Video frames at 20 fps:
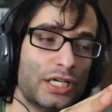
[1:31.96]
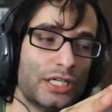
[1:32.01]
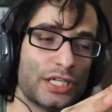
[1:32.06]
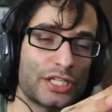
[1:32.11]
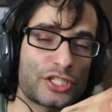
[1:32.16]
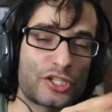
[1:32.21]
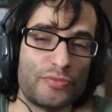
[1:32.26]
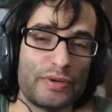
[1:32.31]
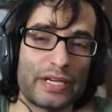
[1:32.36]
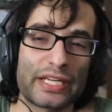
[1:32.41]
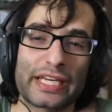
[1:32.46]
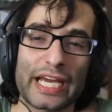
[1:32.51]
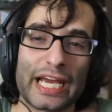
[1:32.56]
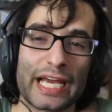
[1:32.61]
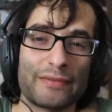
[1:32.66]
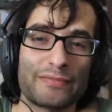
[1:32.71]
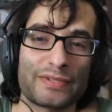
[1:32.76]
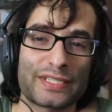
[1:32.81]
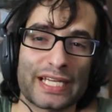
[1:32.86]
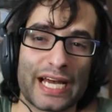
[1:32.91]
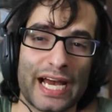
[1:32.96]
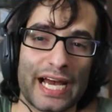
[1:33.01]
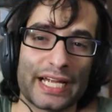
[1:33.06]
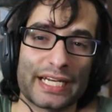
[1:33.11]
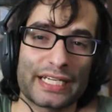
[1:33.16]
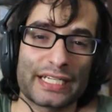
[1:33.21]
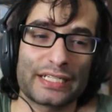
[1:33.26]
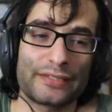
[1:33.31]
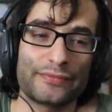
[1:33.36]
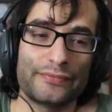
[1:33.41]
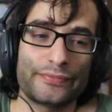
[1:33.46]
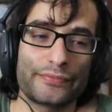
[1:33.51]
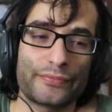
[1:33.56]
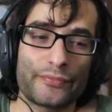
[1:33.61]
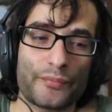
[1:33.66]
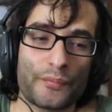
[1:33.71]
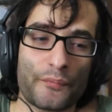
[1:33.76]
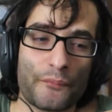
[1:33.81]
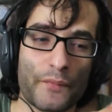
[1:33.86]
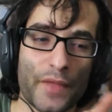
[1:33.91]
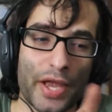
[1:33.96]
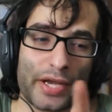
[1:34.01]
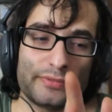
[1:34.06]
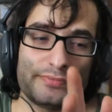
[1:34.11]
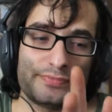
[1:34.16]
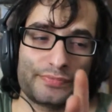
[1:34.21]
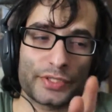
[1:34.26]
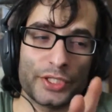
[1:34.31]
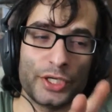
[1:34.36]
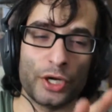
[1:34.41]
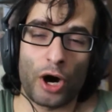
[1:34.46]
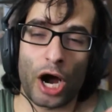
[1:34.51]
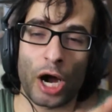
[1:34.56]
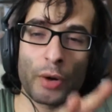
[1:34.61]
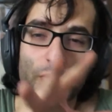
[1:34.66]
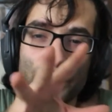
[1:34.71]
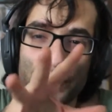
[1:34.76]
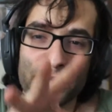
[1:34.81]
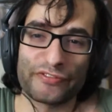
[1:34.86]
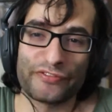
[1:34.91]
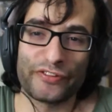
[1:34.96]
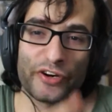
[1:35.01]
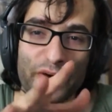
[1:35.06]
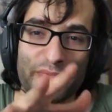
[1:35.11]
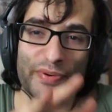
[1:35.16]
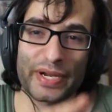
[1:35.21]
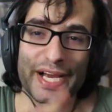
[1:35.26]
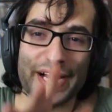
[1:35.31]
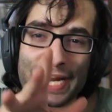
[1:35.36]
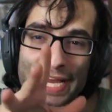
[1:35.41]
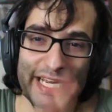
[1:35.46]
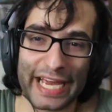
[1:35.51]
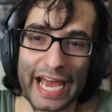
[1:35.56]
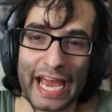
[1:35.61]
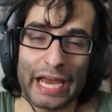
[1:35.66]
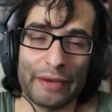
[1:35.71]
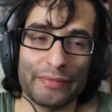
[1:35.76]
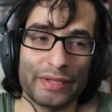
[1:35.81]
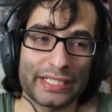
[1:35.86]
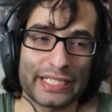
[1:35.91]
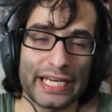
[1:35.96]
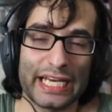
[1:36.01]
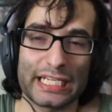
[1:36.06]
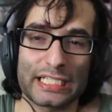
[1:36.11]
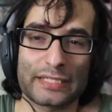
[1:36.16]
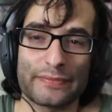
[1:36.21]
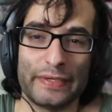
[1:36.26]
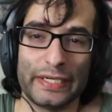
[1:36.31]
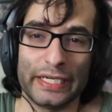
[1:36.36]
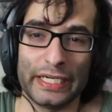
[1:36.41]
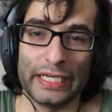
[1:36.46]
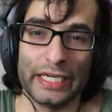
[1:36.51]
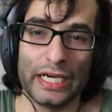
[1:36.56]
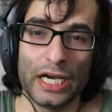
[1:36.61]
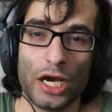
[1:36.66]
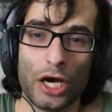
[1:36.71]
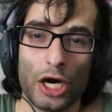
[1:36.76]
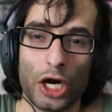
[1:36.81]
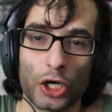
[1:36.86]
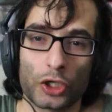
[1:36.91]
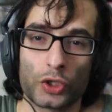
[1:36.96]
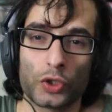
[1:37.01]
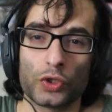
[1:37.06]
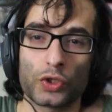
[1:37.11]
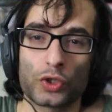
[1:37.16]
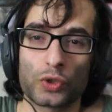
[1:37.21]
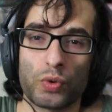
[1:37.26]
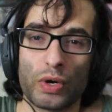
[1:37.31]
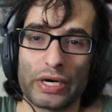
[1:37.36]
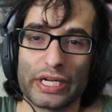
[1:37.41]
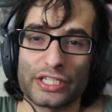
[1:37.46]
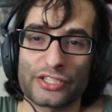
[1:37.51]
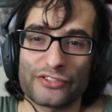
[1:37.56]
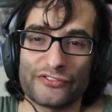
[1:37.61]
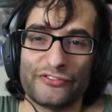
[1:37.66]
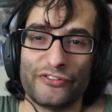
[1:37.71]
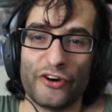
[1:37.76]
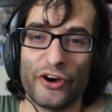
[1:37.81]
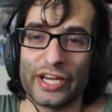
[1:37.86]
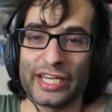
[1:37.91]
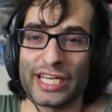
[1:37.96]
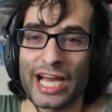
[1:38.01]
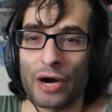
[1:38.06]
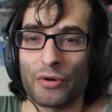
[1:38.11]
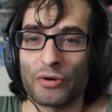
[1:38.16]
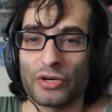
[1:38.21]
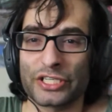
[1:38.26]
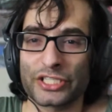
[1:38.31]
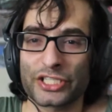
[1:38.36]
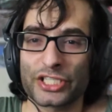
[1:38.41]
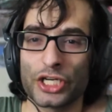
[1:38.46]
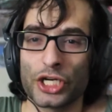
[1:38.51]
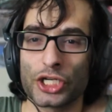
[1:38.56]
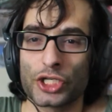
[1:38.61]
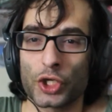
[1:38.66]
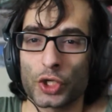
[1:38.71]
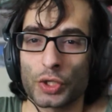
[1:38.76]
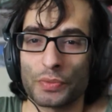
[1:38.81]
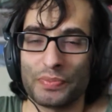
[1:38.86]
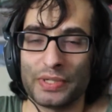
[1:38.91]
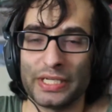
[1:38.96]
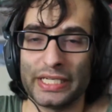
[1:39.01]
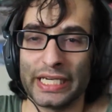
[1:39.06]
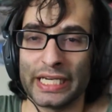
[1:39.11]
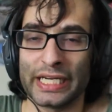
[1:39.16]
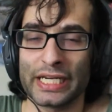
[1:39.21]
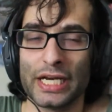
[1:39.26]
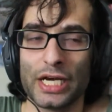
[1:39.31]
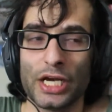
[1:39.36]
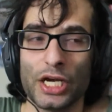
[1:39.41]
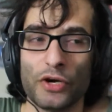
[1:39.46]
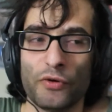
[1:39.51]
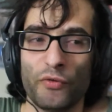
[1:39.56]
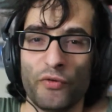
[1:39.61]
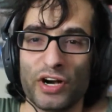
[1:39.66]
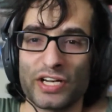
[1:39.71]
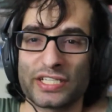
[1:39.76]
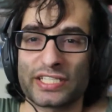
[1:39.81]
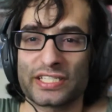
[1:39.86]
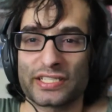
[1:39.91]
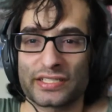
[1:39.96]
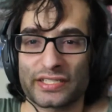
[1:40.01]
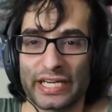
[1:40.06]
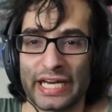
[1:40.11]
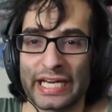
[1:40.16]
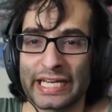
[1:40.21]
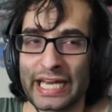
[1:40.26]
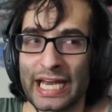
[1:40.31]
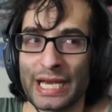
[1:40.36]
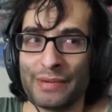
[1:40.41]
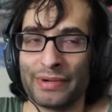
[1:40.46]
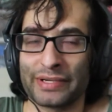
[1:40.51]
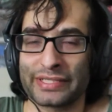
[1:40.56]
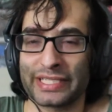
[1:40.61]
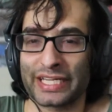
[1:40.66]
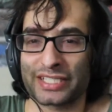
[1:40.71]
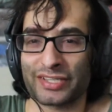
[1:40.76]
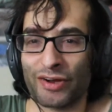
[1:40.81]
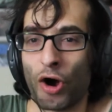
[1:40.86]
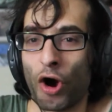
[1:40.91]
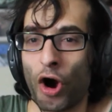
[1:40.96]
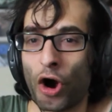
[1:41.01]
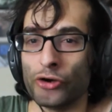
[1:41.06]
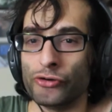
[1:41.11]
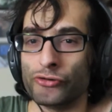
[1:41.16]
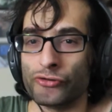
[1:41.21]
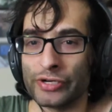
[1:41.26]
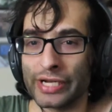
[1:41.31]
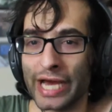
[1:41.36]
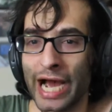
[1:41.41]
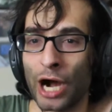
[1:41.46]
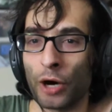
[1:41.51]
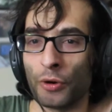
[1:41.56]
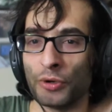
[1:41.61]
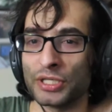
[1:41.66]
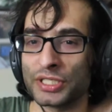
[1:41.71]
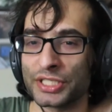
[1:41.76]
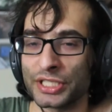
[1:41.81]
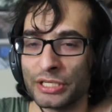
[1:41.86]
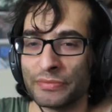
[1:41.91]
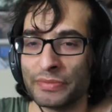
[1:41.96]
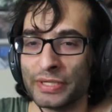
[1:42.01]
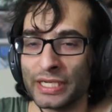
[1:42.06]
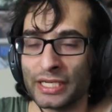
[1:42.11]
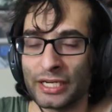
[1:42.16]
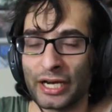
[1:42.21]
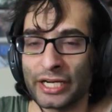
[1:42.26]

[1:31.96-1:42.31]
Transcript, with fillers: There's too many games that, you know, I would prefer playing a game that takes me a good 20 to 30 hours to complete, versus a game that takes 100 hours, do you know what I mean?